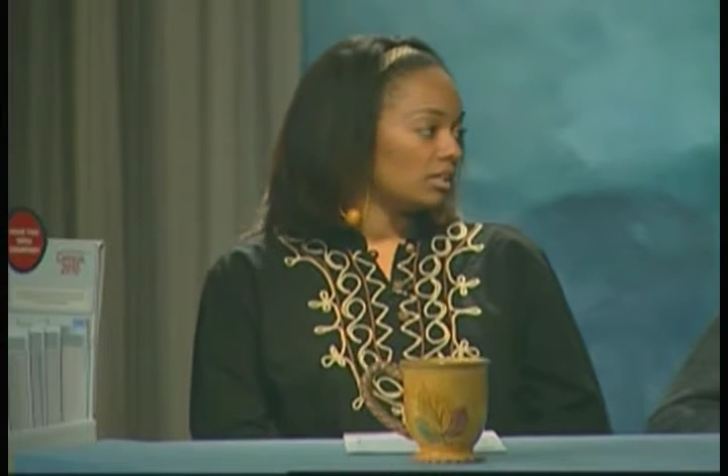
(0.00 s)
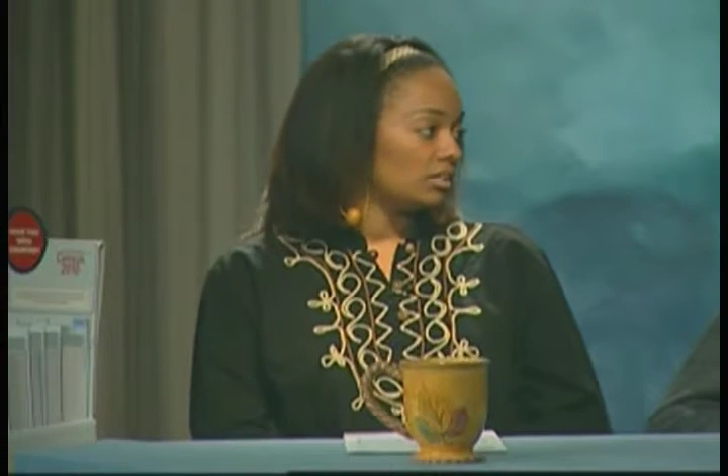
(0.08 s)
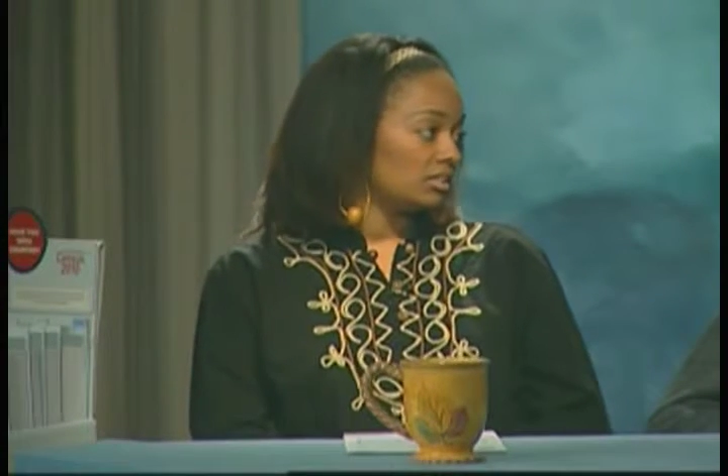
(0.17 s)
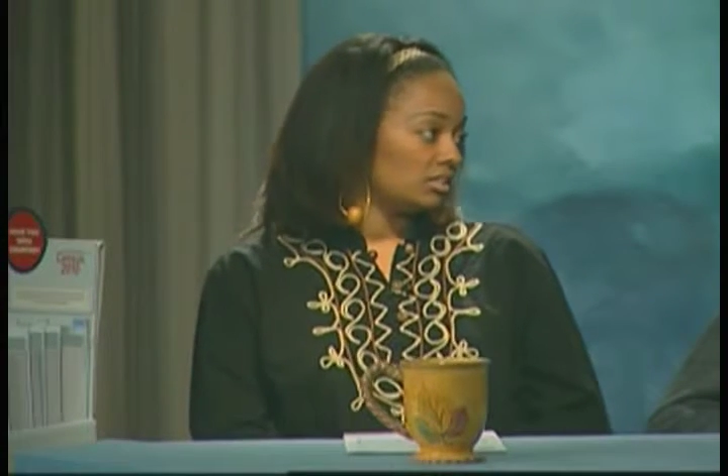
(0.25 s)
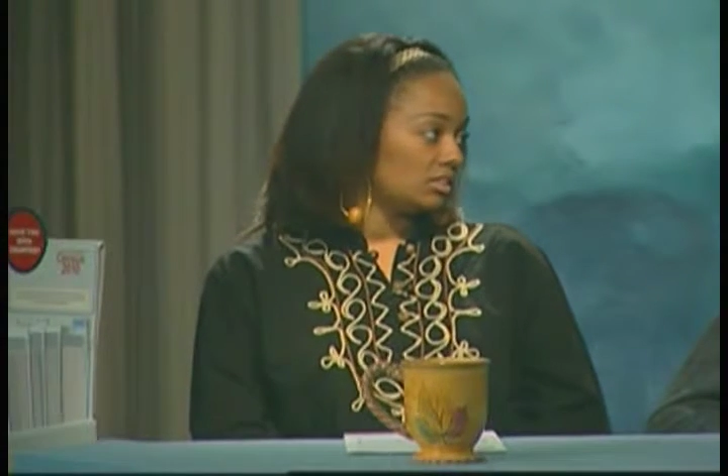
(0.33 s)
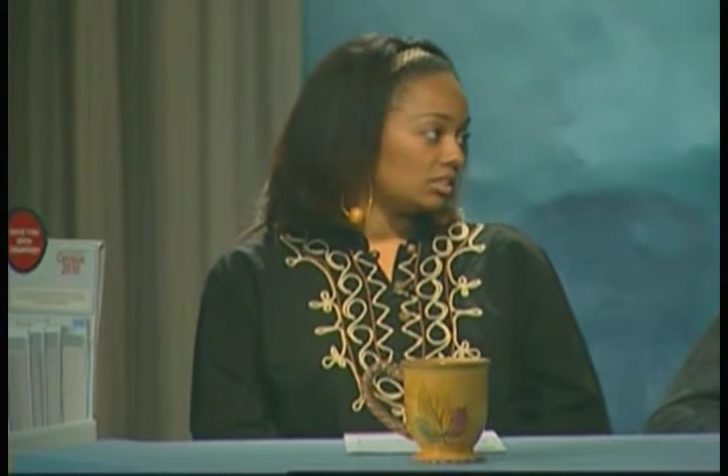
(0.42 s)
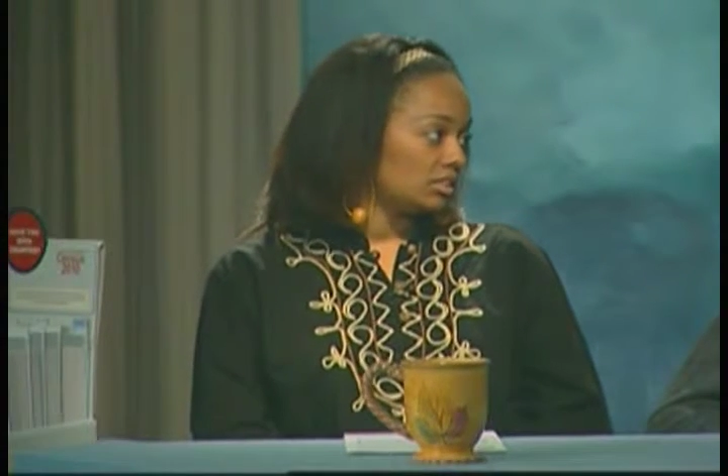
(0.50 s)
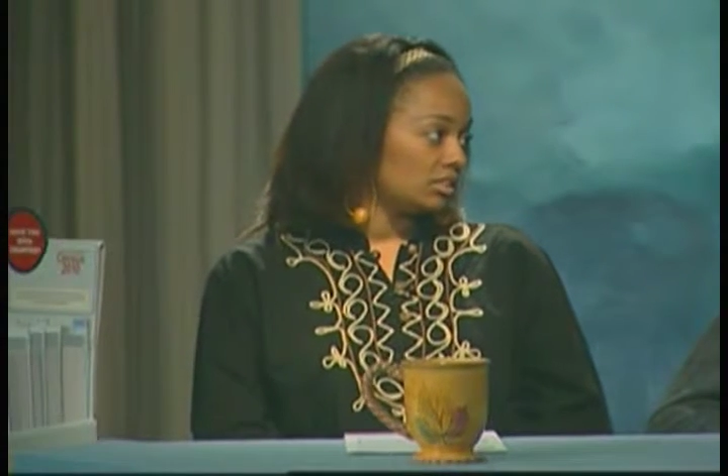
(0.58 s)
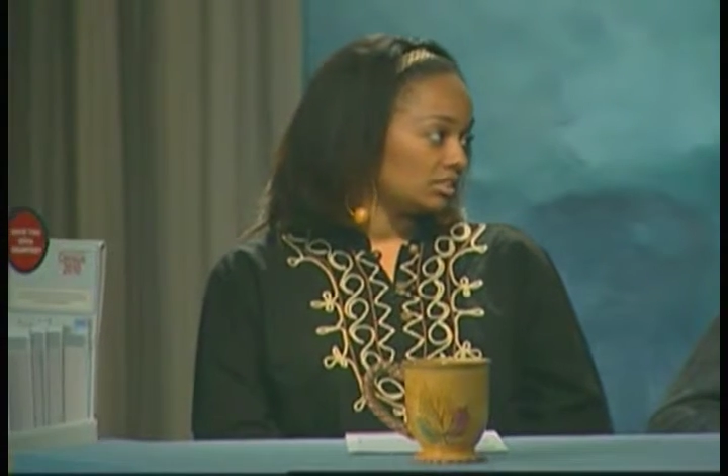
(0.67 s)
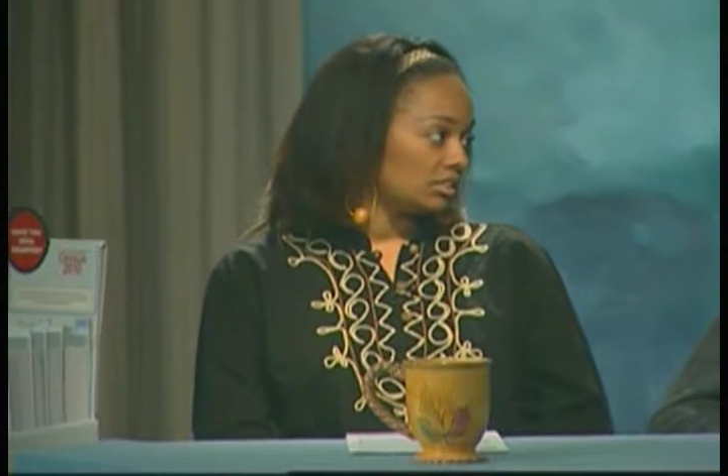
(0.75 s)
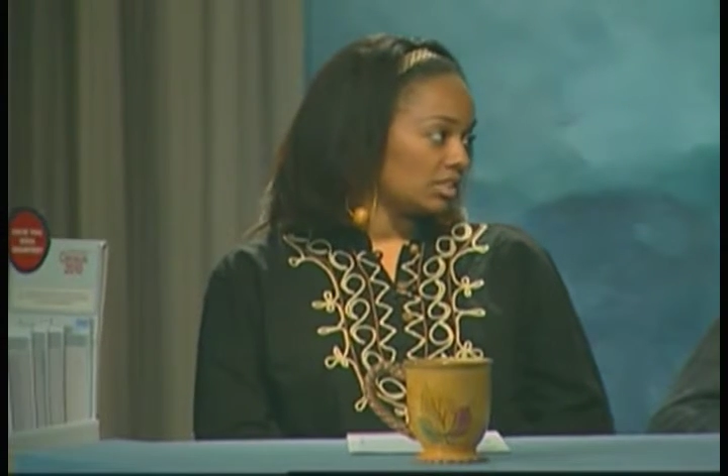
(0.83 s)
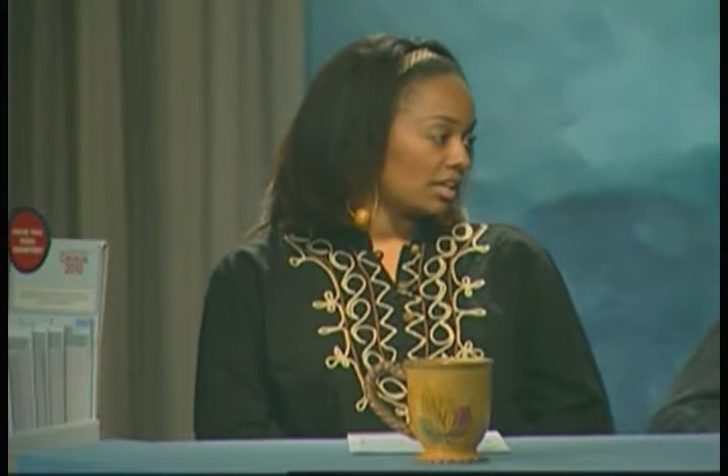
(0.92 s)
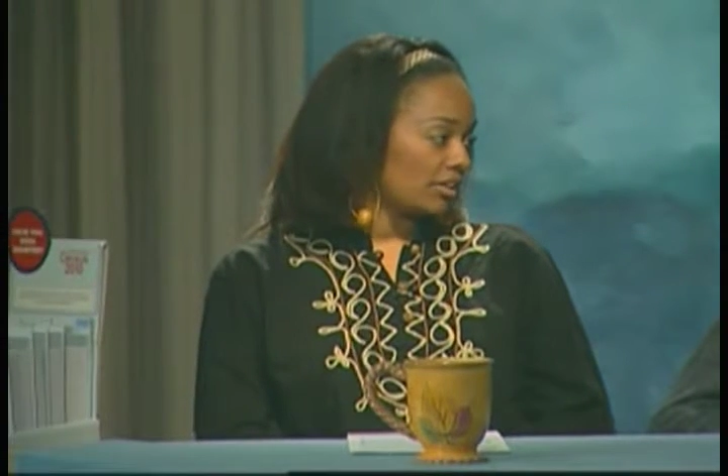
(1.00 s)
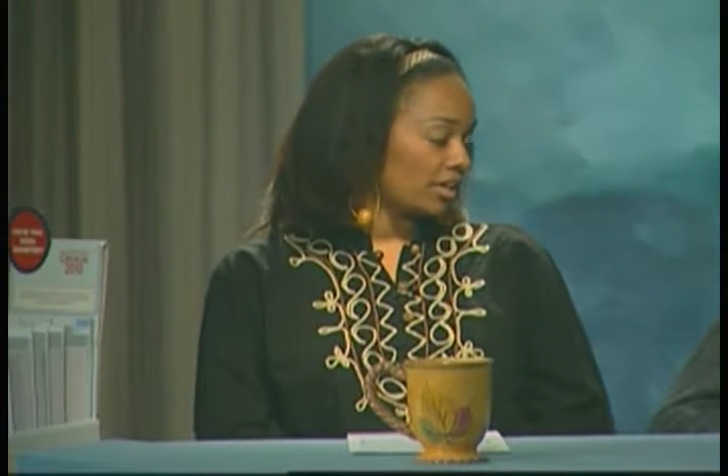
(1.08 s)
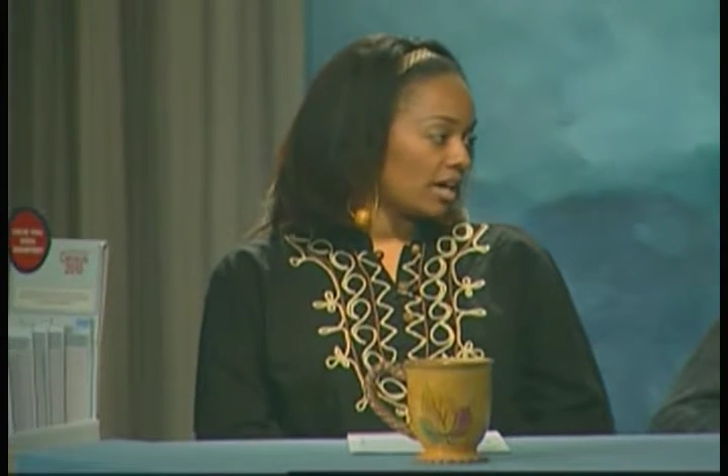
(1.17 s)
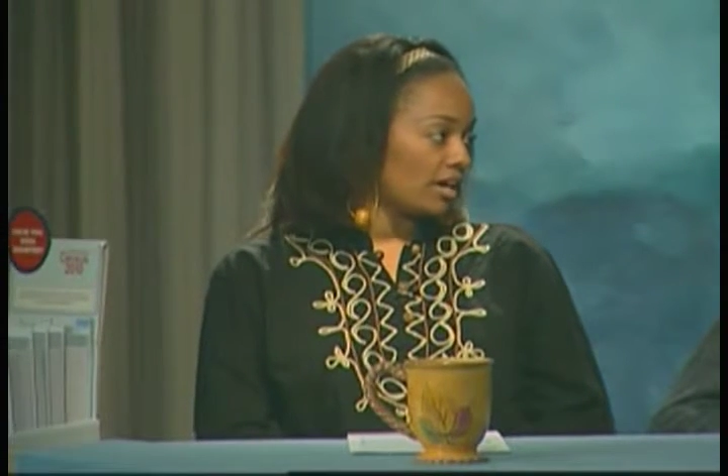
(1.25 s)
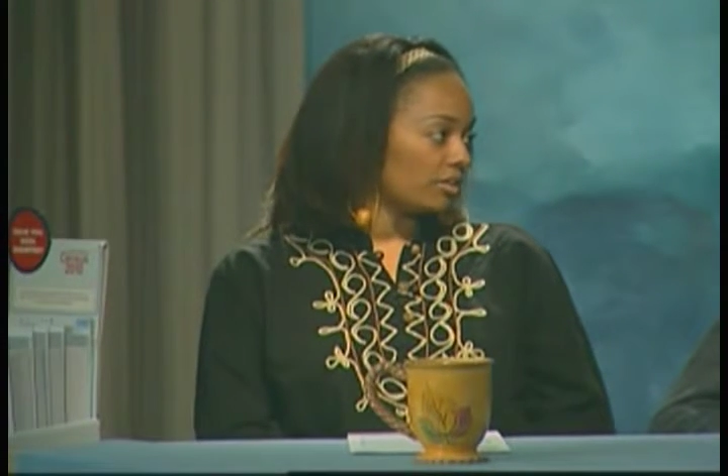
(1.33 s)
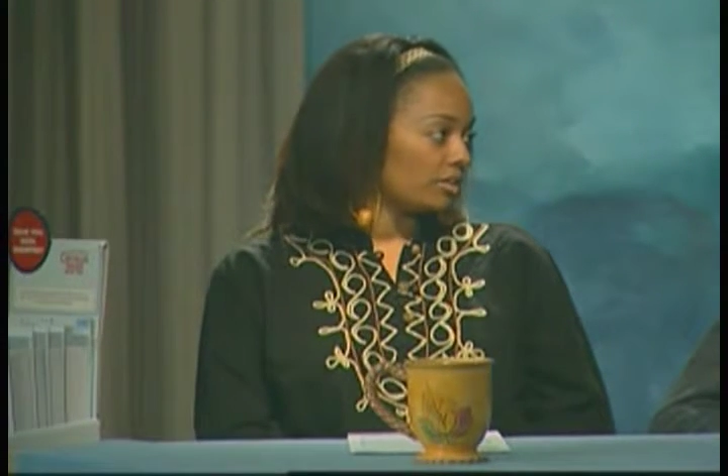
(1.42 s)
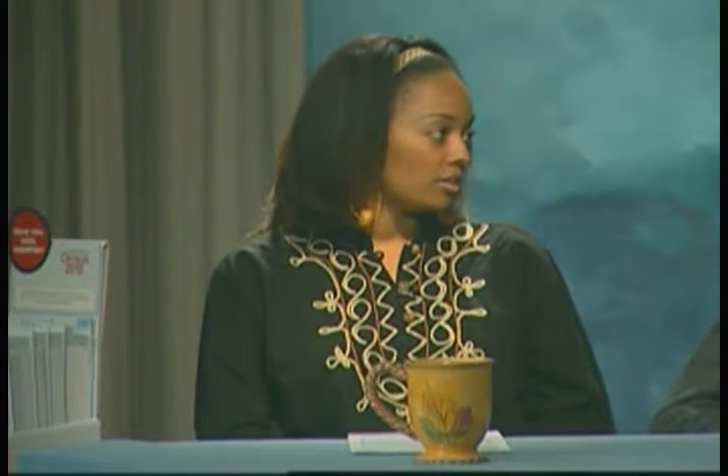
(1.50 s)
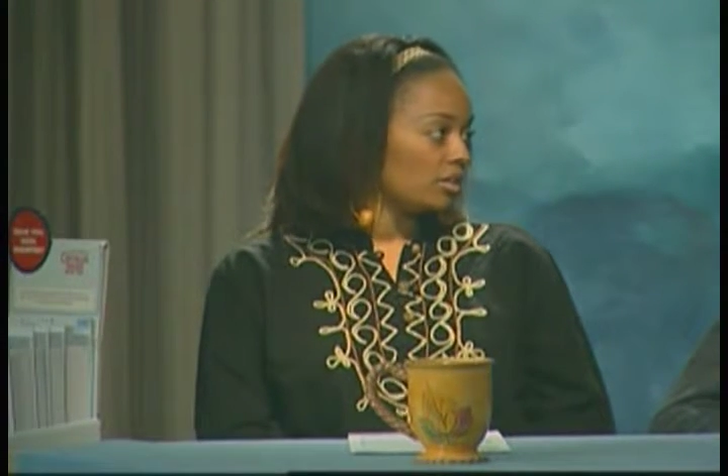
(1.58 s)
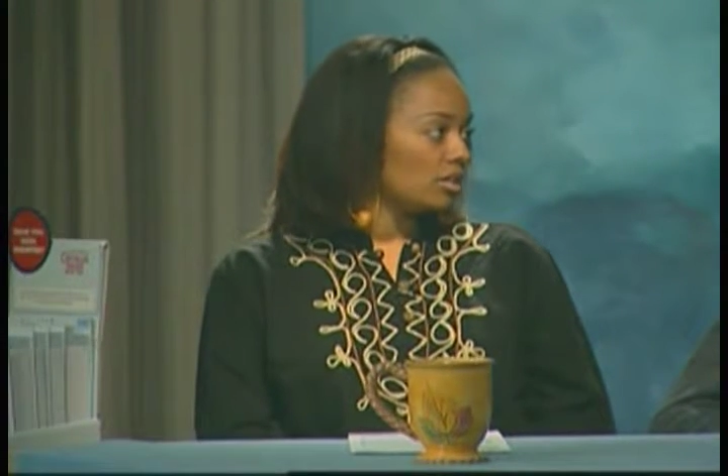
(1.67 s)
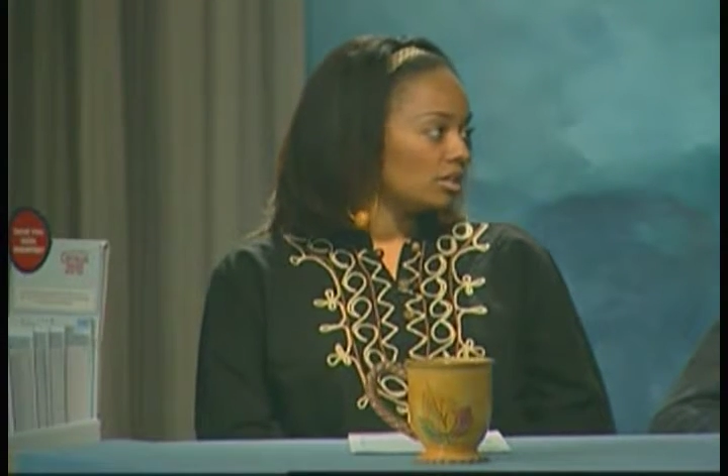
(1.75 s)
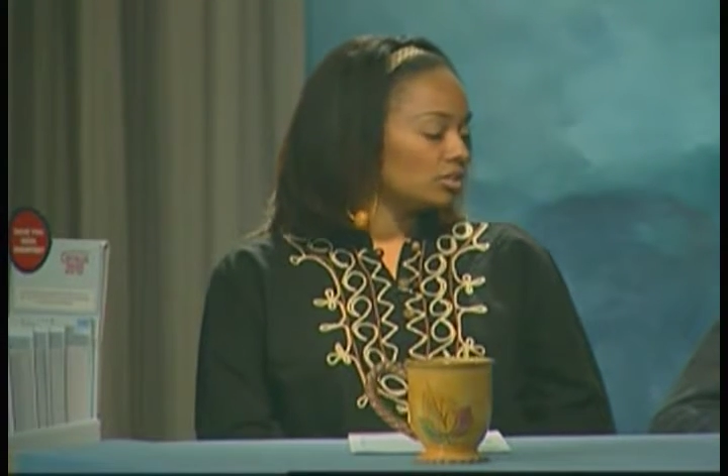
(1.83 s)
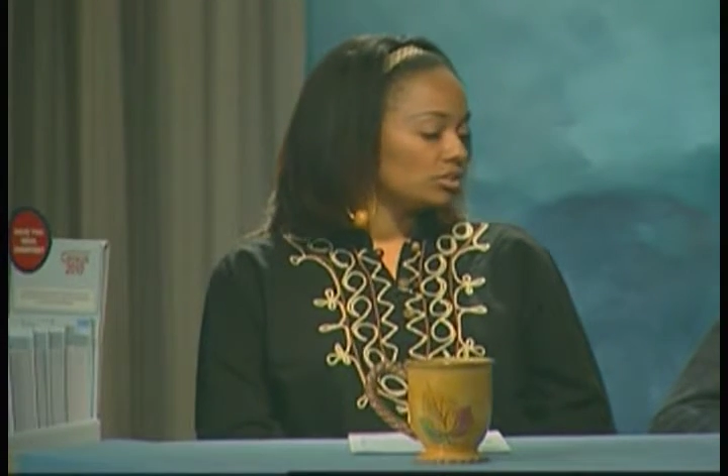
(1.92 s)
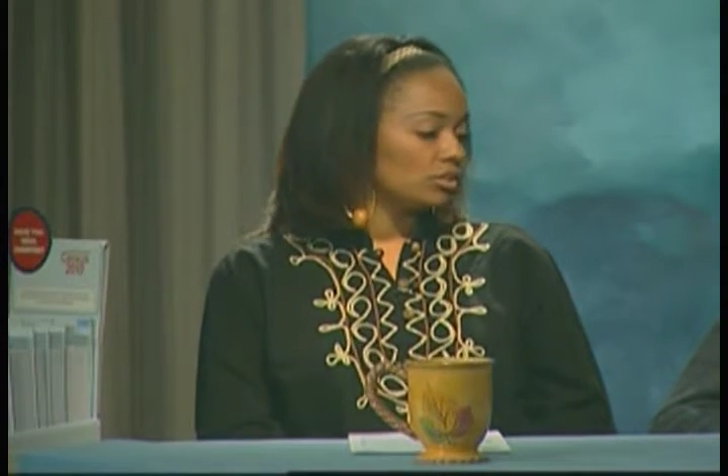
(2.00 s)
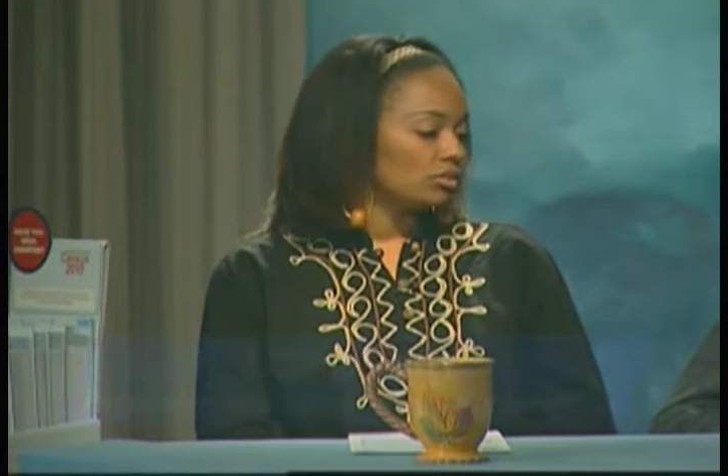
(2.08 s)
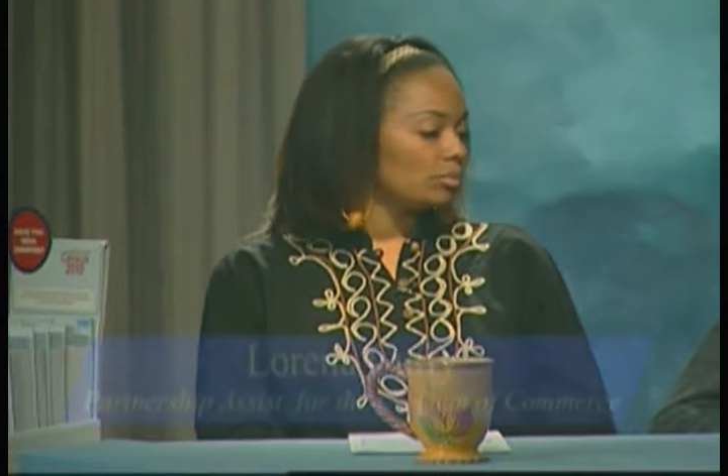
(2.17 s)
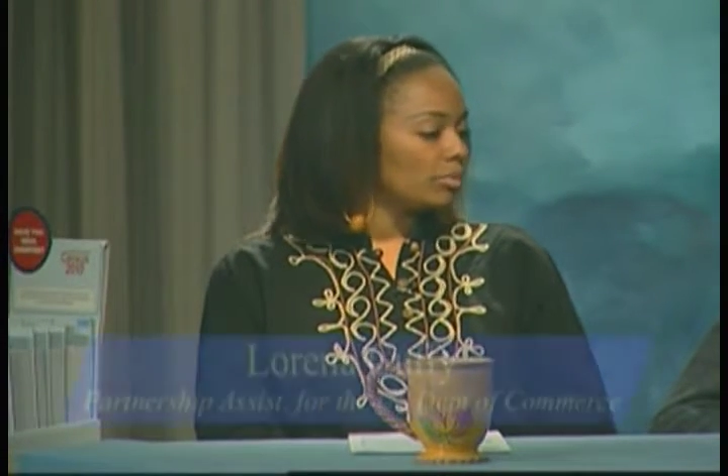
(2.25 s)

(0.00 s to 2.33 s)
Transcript: the statistics that are gathered. So